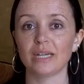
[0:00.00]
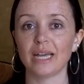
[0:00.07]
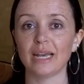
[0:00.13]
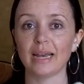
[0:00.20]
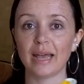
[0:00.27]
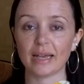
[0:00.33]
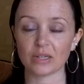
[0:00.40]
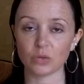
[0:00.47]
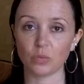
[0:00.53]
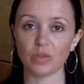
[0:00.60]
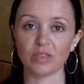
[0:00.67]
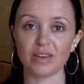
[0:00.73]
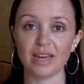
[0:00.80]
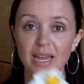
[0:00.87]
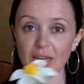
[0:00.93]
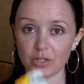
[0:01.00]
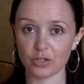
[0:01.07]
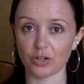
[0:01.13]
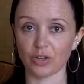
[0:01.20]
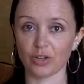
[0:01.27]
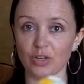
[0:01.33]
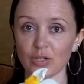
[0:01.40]
connect with
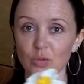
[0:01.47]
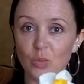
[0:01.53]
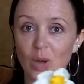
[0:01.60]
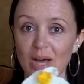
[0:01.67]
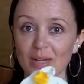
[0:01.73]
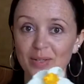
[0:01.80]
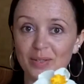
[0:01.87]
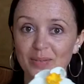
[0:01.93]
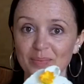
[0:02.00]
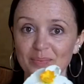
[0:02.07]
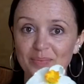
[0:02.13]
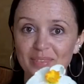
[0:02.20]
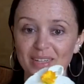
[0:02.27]
nature as well.